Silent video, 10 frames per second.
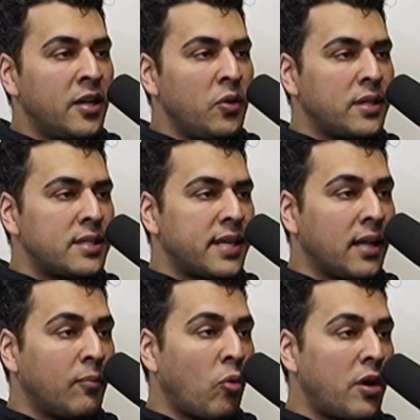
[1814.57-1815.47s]
You get to
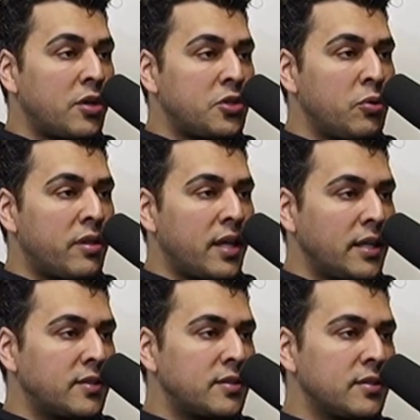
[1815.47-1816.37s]
tell him one or two
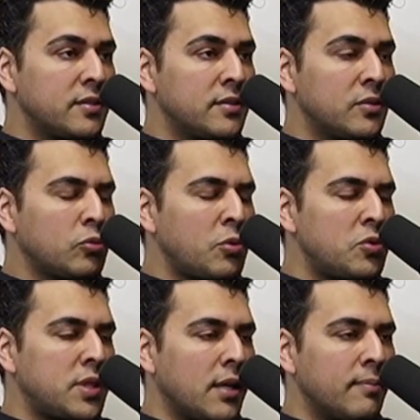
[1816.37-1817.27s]
things. What would
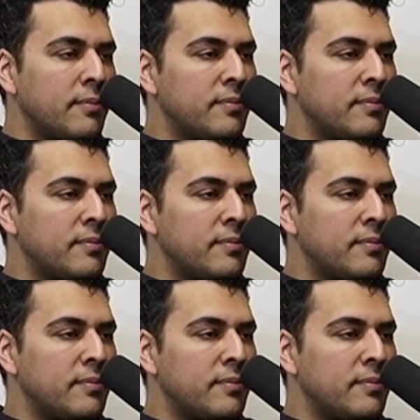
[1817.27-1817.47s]
you tell him?